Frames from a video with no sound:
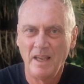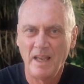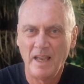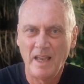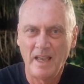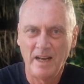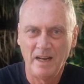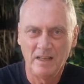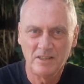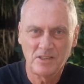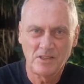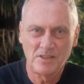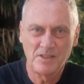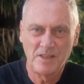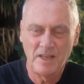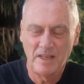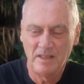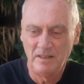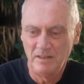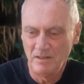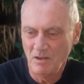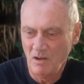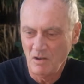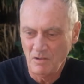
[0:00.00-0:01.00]
And as I
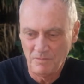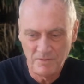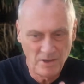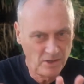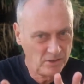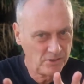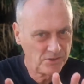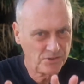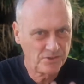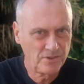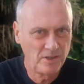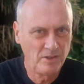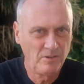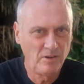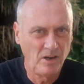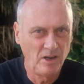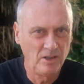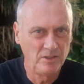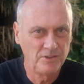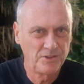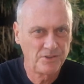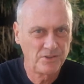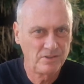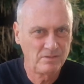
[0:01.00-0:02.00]
said, of those 3
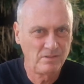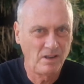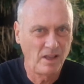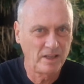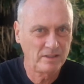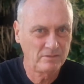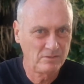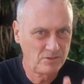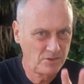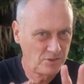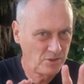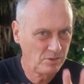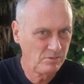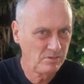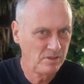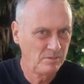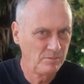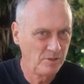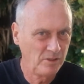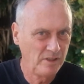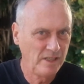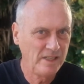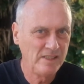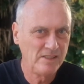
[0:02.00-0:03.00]
rows, like 2 of
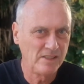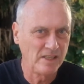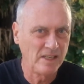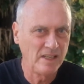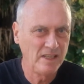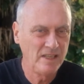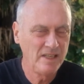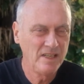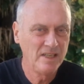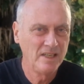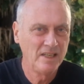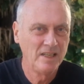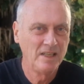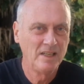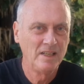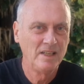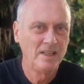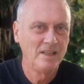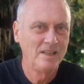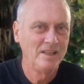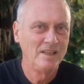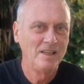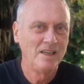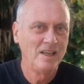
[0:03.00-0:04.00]
them are easy
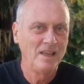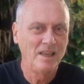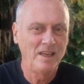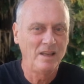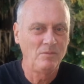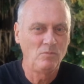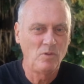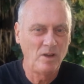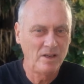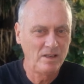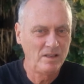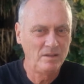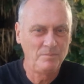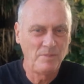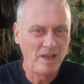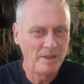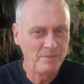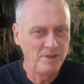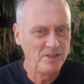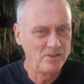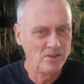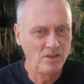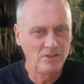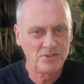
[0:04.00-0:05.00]
and one of them
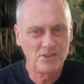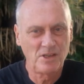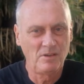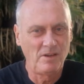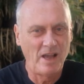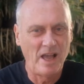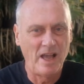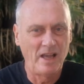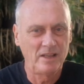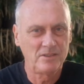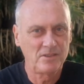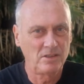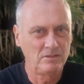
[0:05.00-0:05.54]
maybe is not so hard.